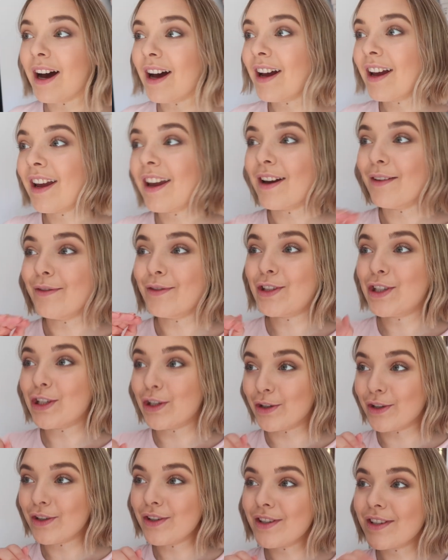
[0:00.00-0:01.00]
I have
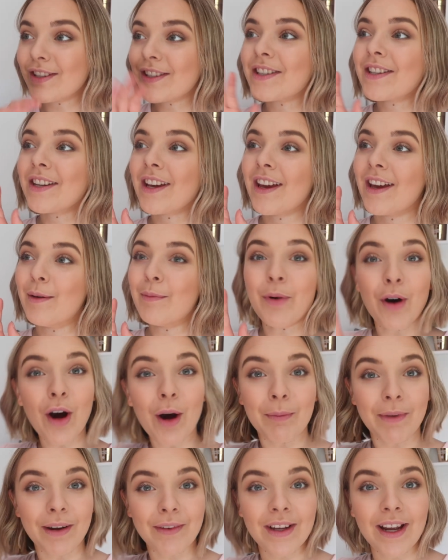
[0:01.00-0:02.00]
just put
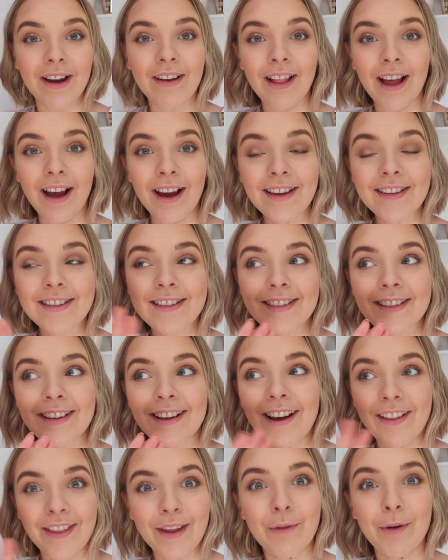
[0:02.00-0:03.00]
on my fairy lights
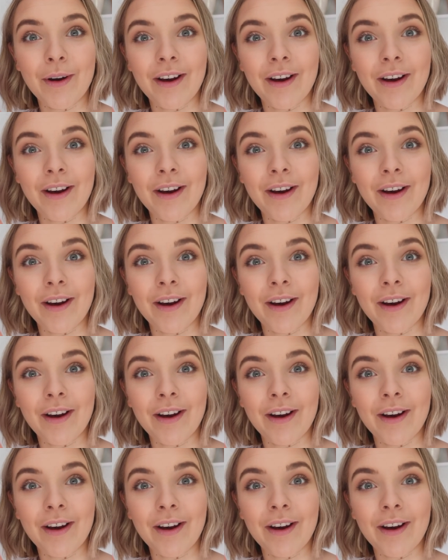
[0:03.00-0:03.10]
and they